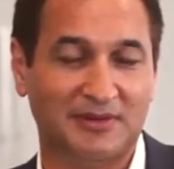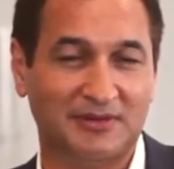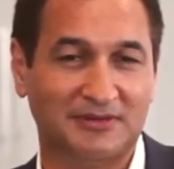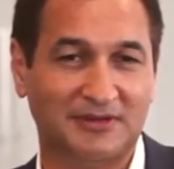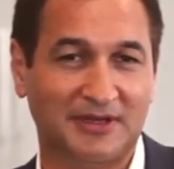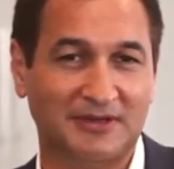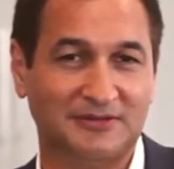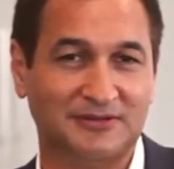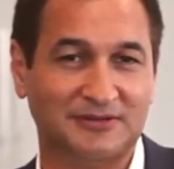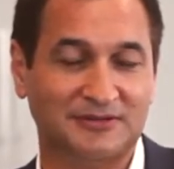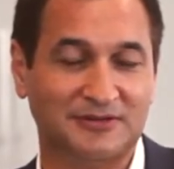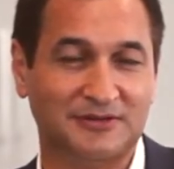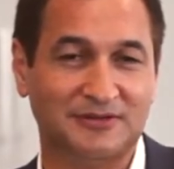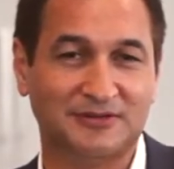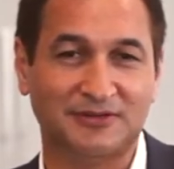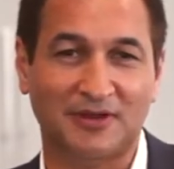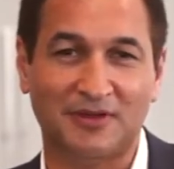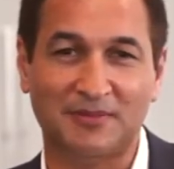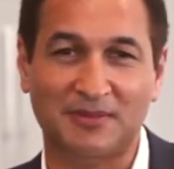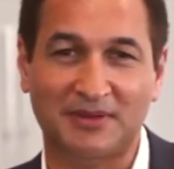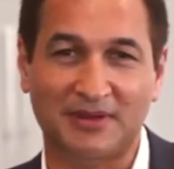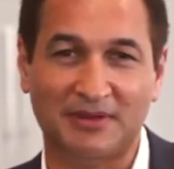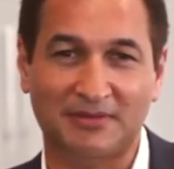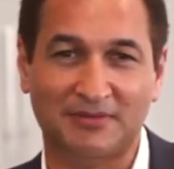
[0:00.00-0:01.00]
It teaches you
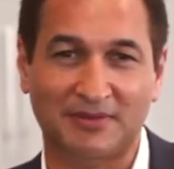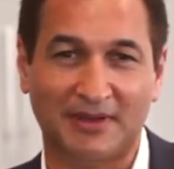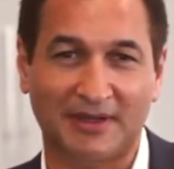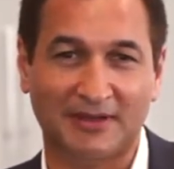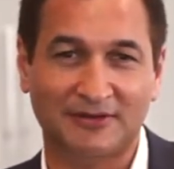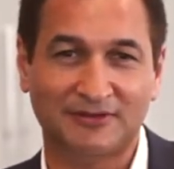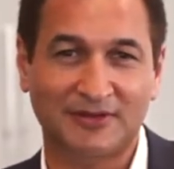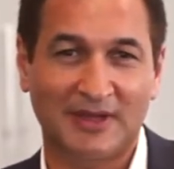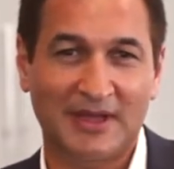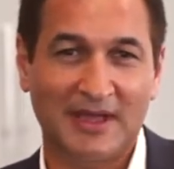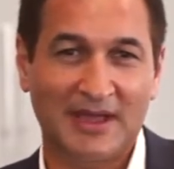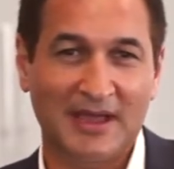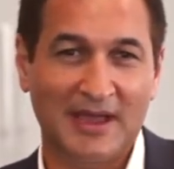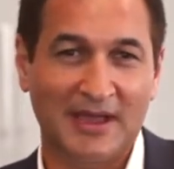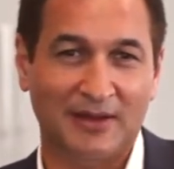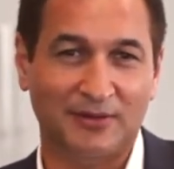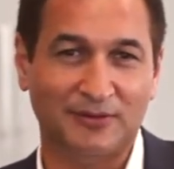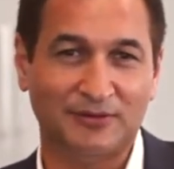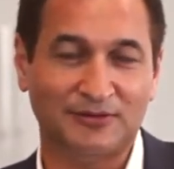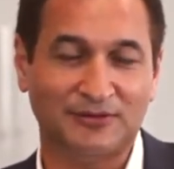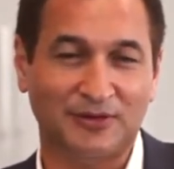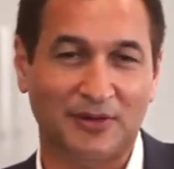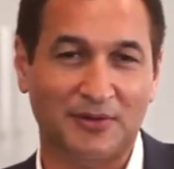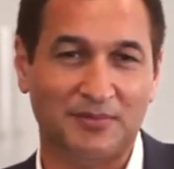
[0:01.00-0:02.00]
so many things. It
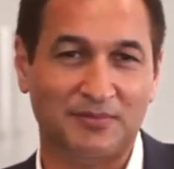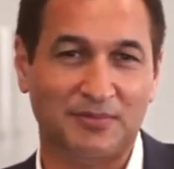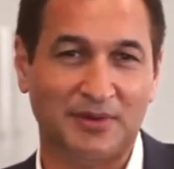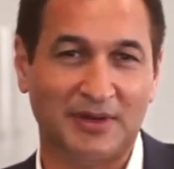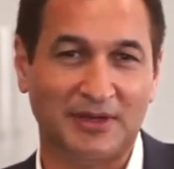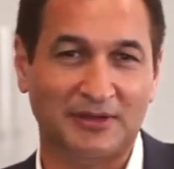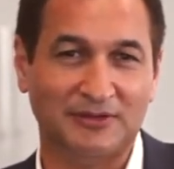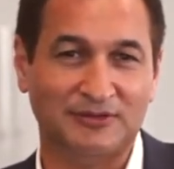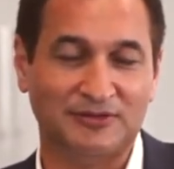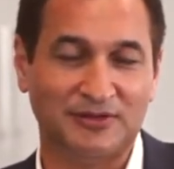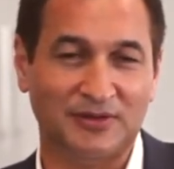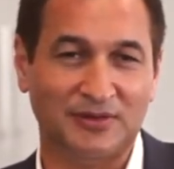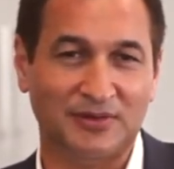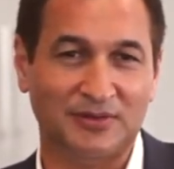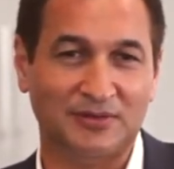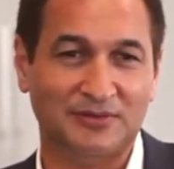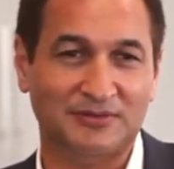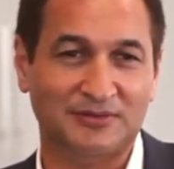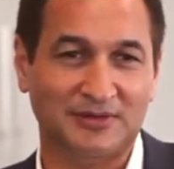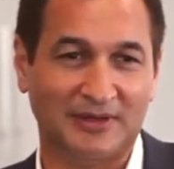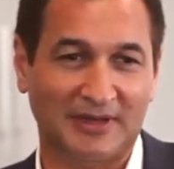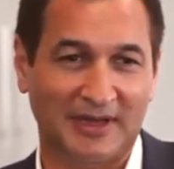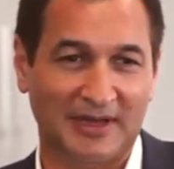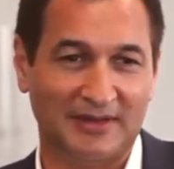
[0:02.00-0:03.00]
also brings you
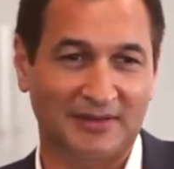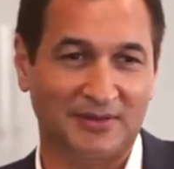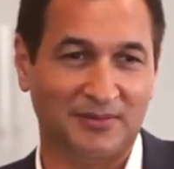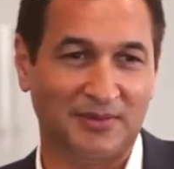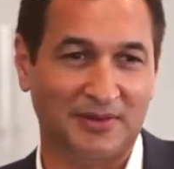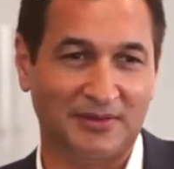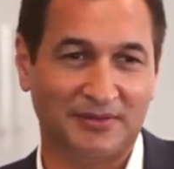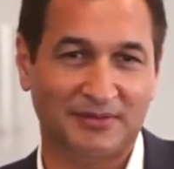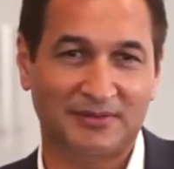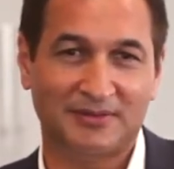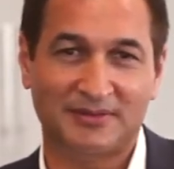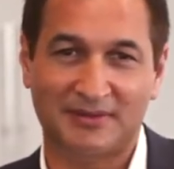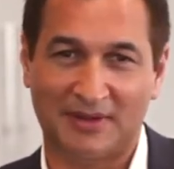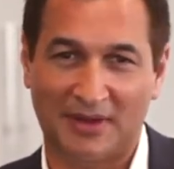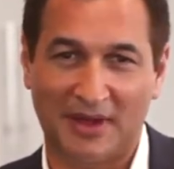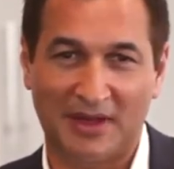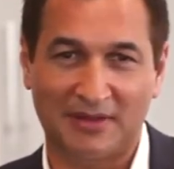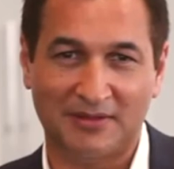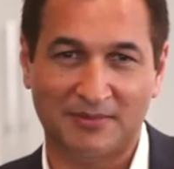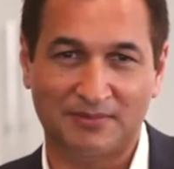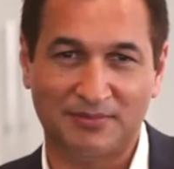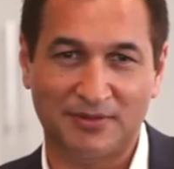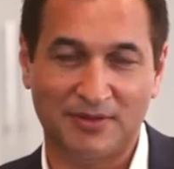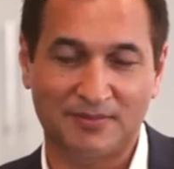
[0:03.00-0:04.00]
together with
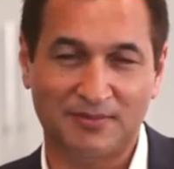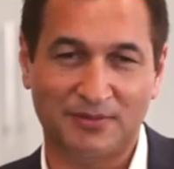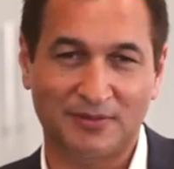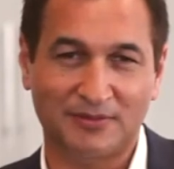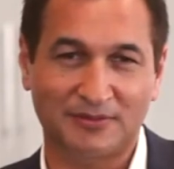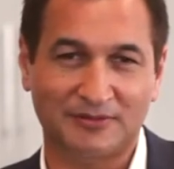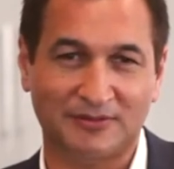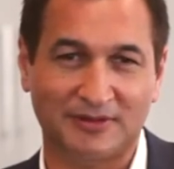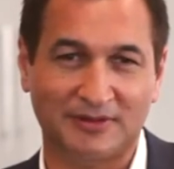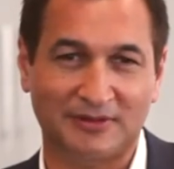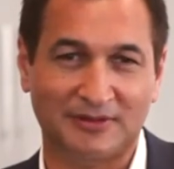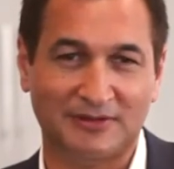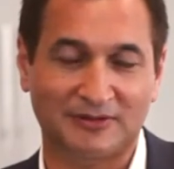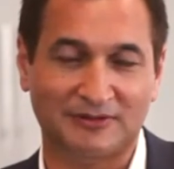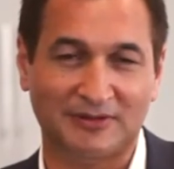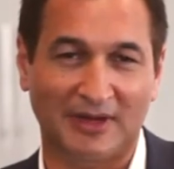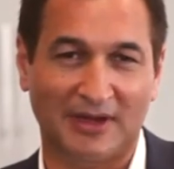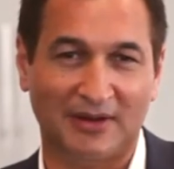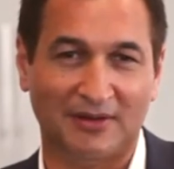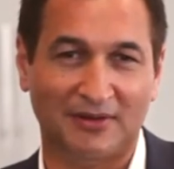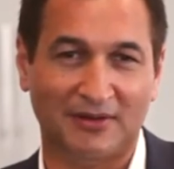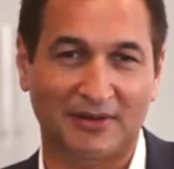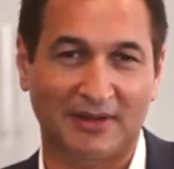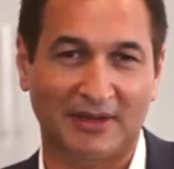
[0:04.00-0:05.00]
other pupils, and you
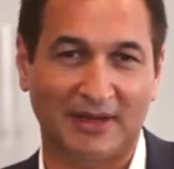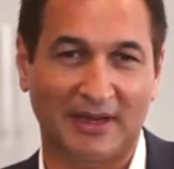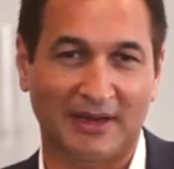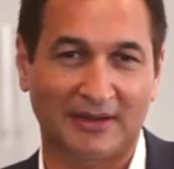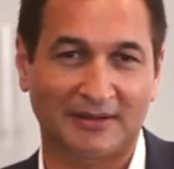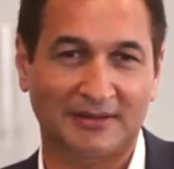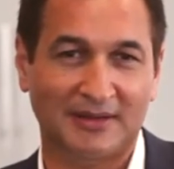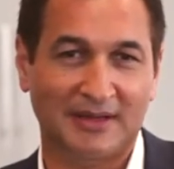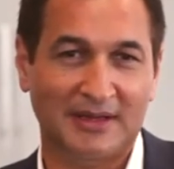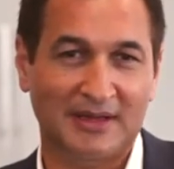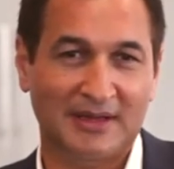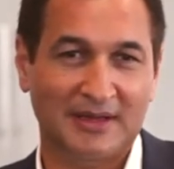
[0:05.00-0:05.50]
start looking at